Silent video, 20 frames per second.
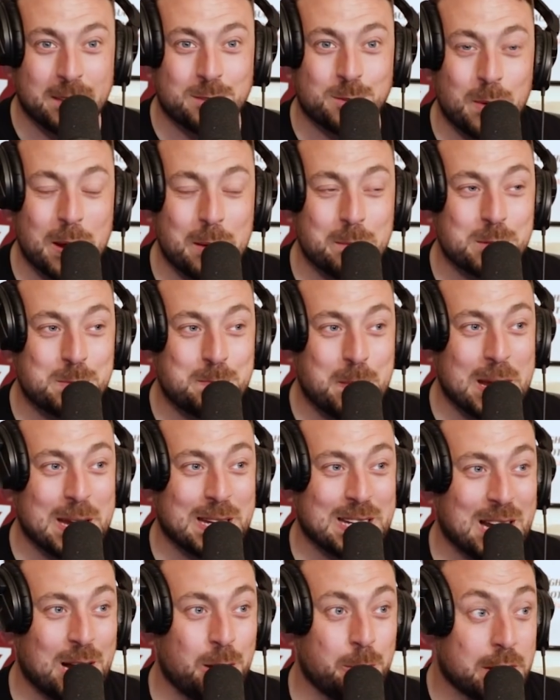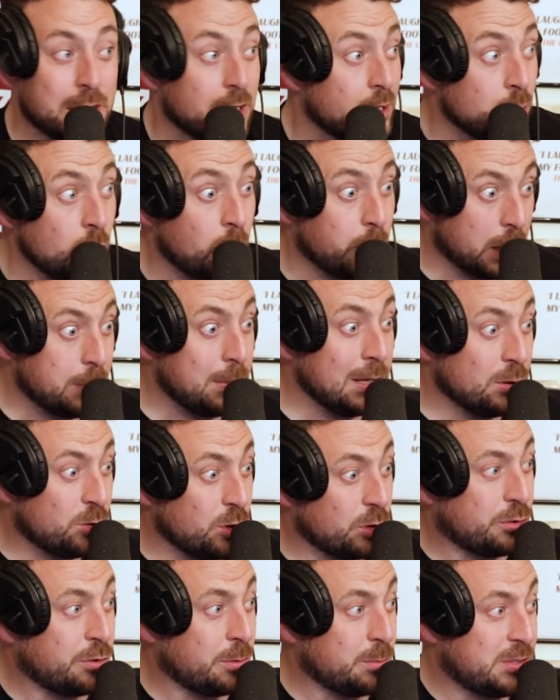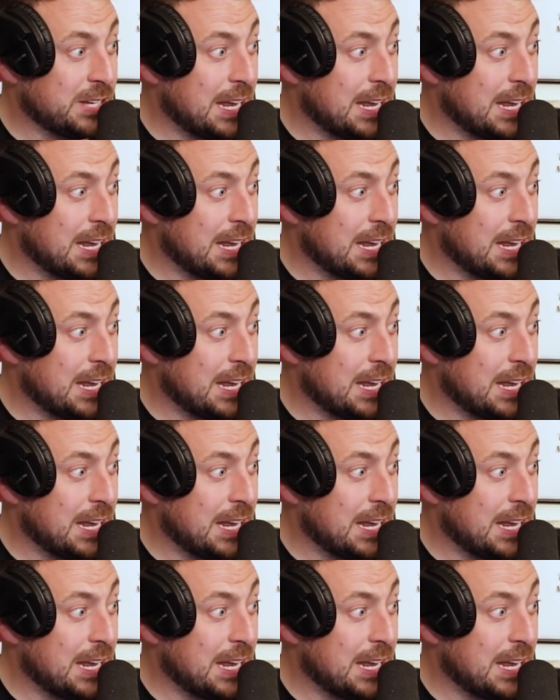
The sweat was beading out me. No, but I mean just from